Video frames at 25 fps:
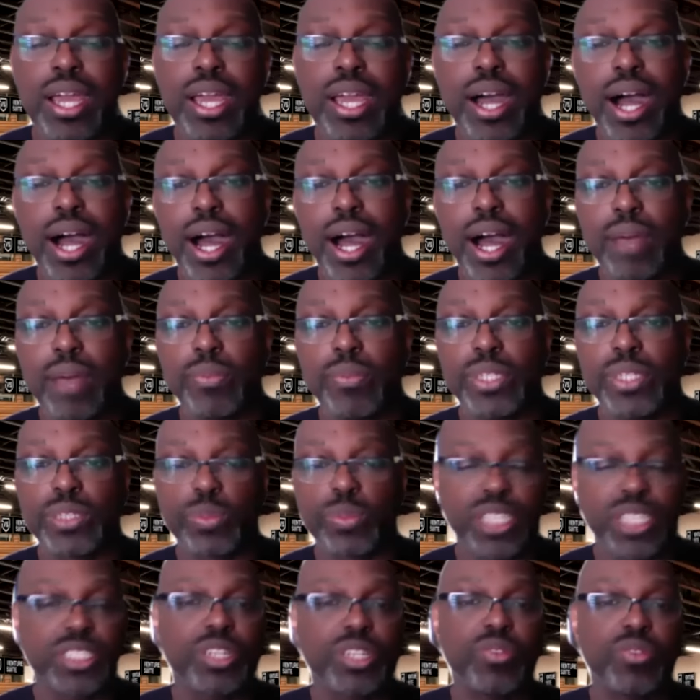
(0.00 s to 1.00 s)
Um,
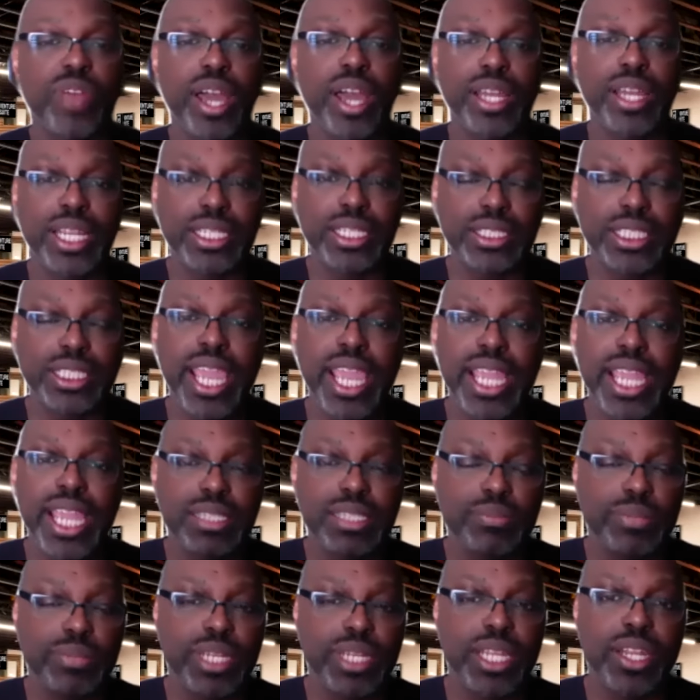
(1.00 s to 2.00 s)
especially around
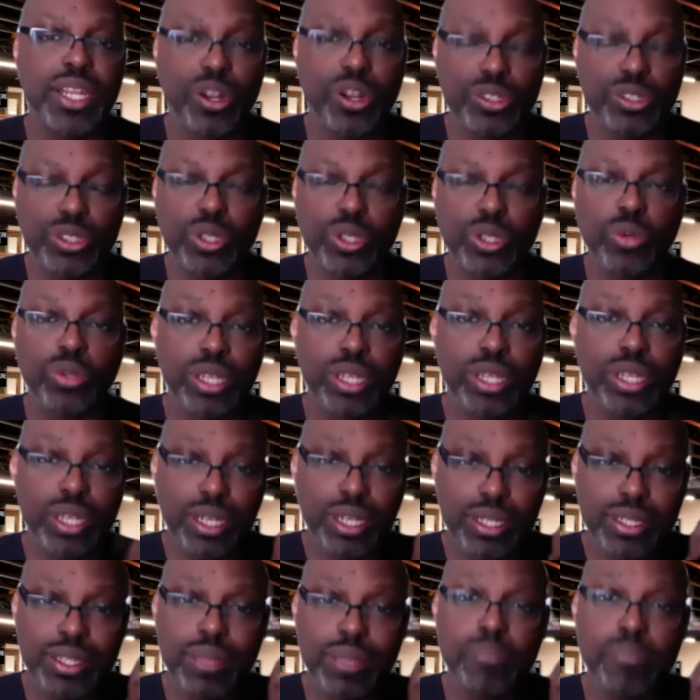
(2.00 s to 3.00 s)
education, but then also
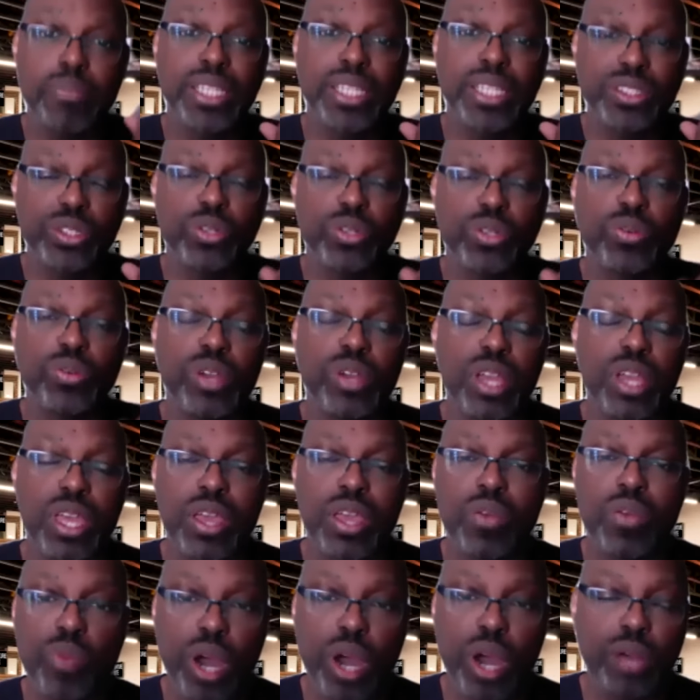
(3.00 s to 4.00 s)
the the mental
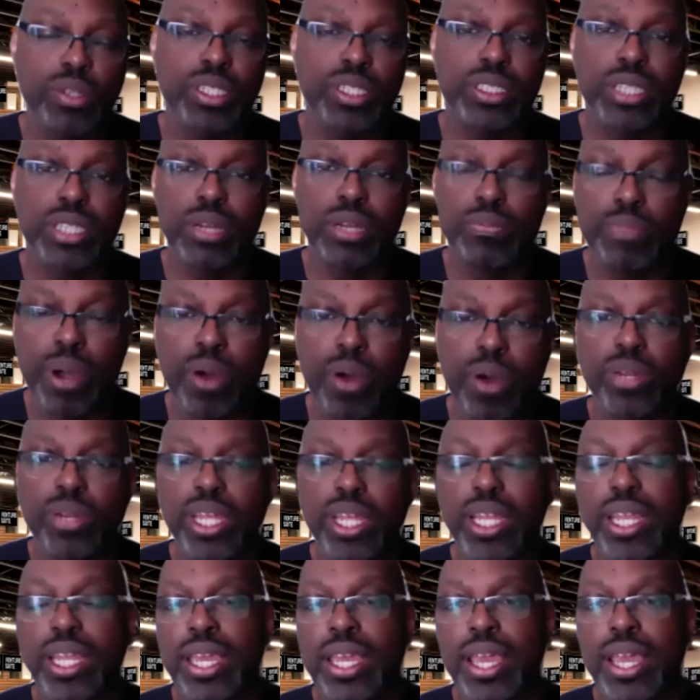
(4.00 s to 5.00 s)
wellness
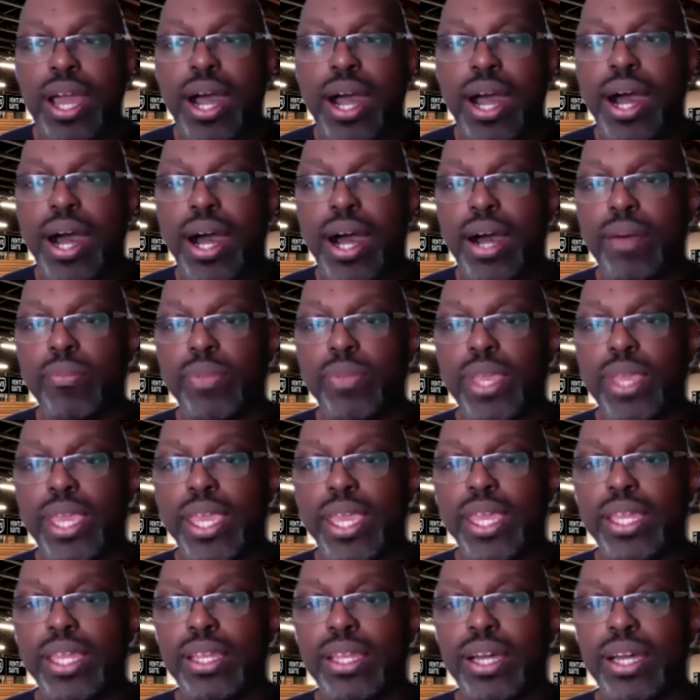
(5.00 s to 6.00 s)
component. Um,
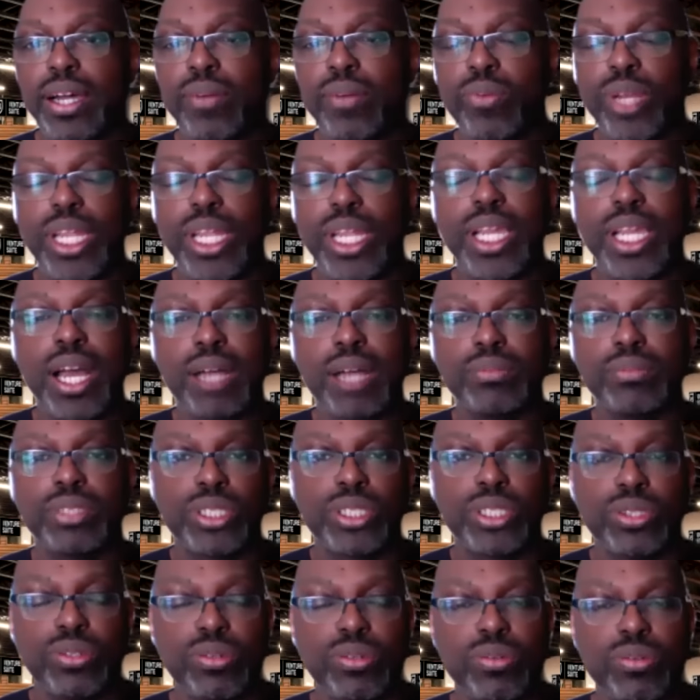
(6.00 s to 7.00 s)
and uh, when it comes
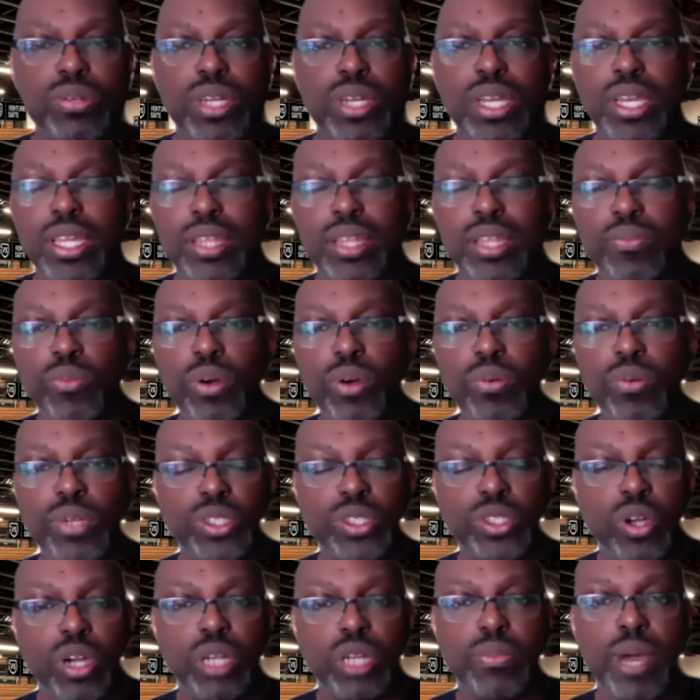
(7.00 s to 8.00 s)
to what we're
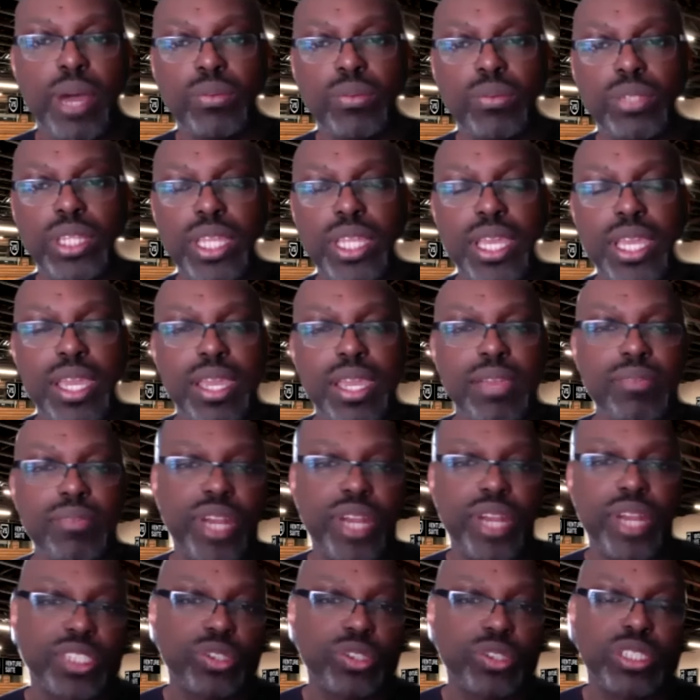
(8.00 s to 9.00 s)
talking about with the
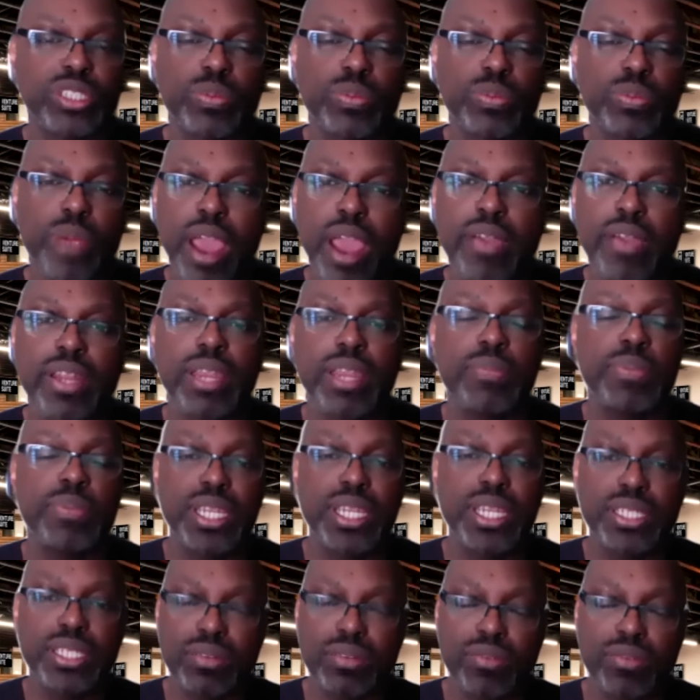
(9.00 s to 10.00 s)
racial disparity
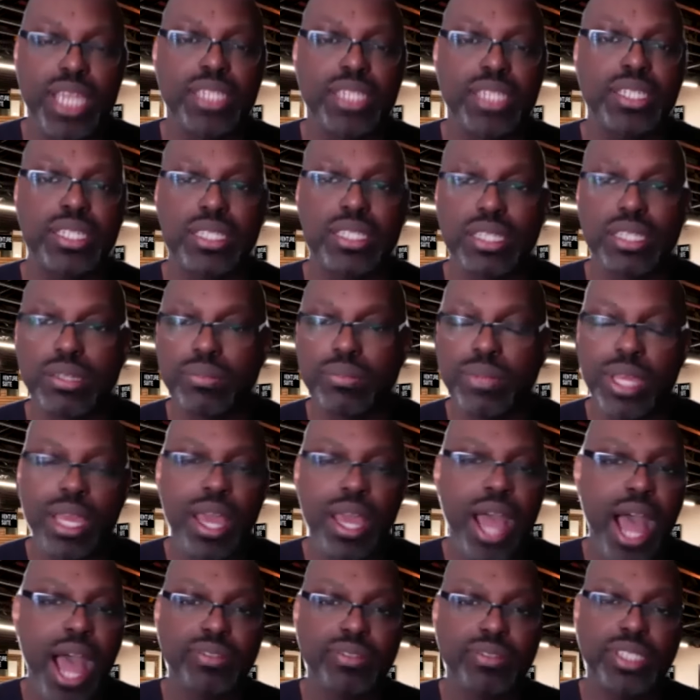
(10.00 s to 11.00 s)
piece and racism,
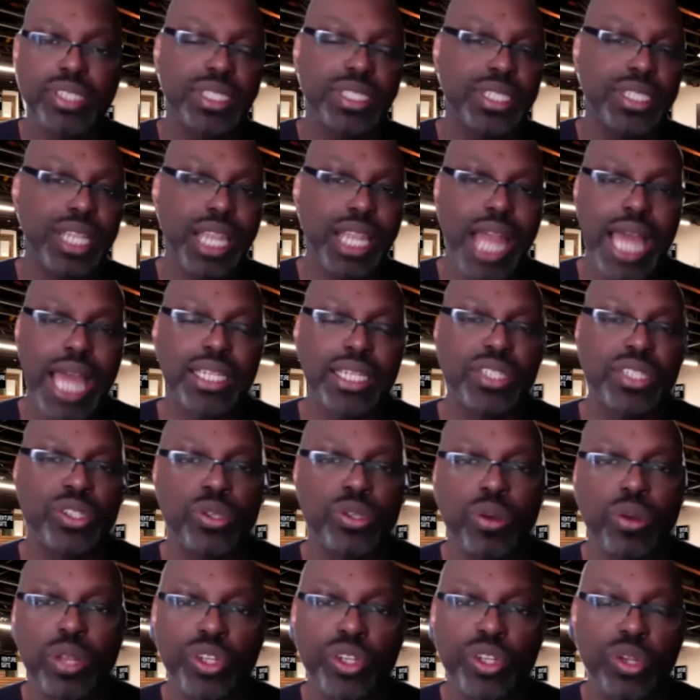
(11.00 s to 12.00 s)
obviously there's a lot that
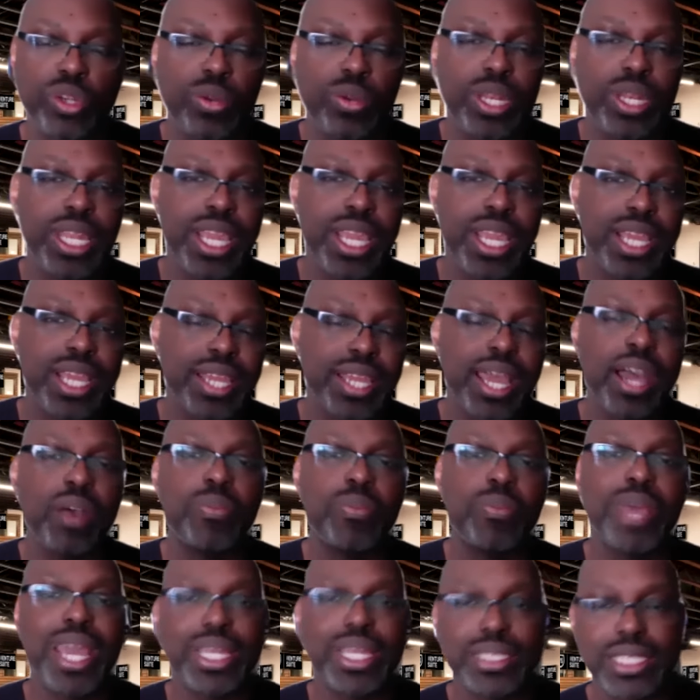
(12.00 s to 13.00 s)
you all are doing there to
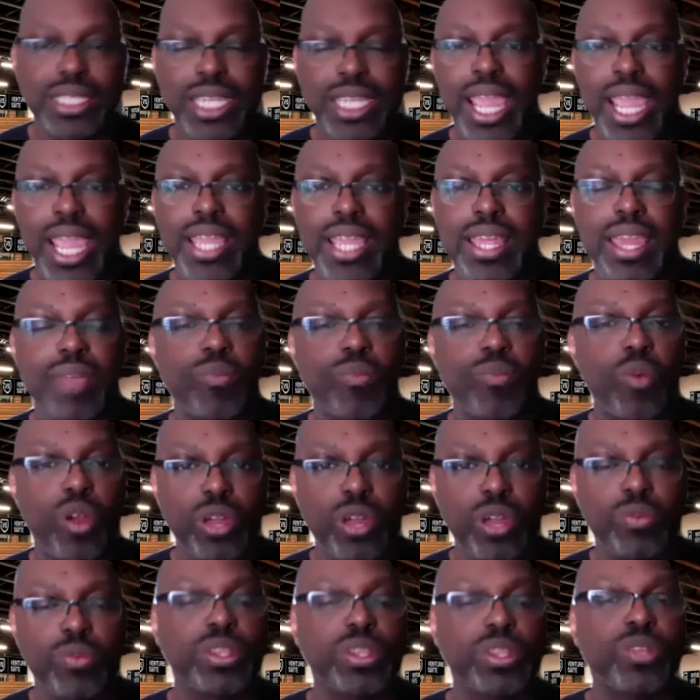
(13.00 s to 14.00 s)
help educate and
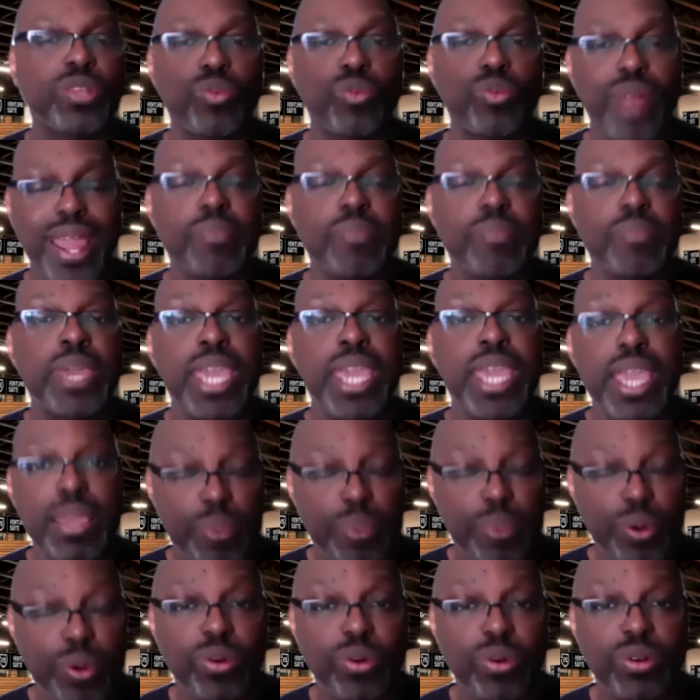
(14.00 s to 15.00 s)
working with the right
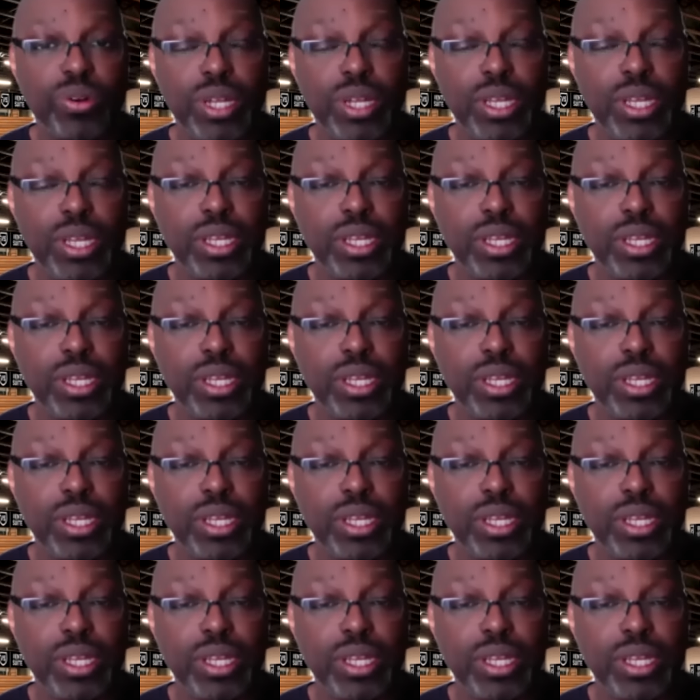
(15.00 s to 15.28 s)
people